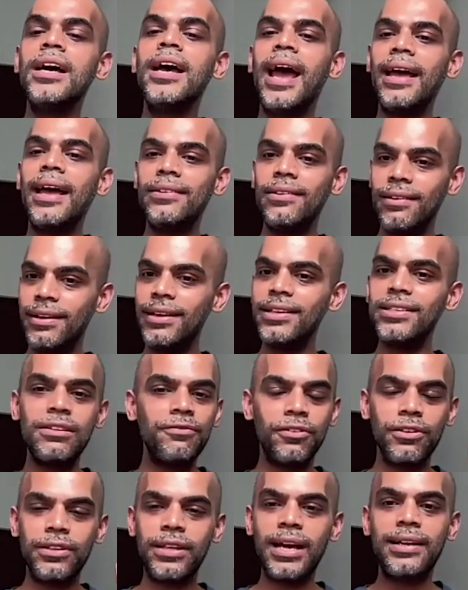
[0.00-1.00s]
And the reason
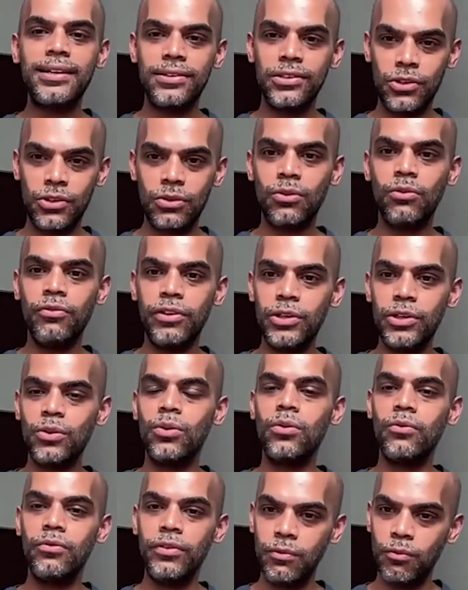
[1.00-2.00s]
for that is
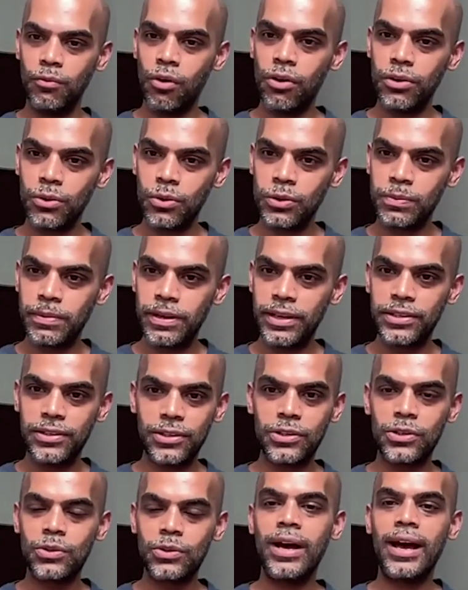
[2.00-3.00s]
we want those
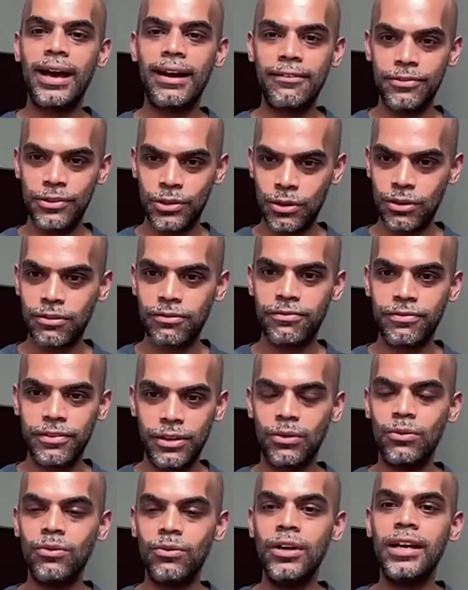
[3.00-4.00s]
places to have sort of
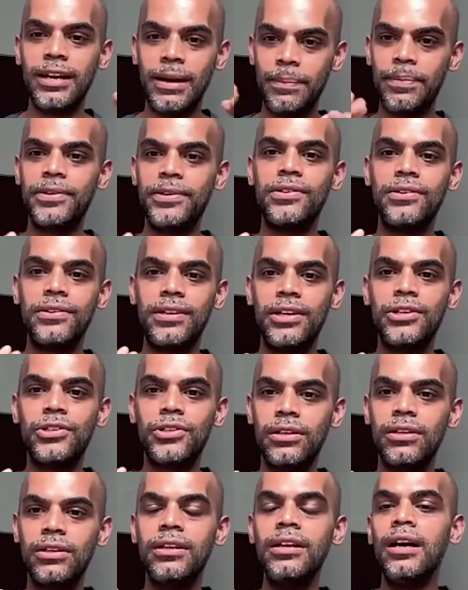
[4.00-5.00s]

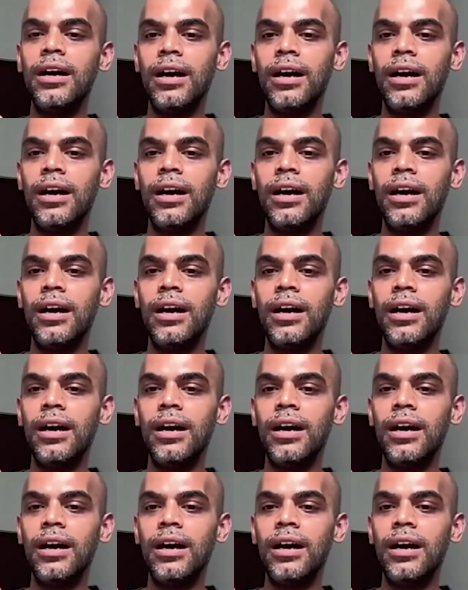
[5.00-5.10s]
representation.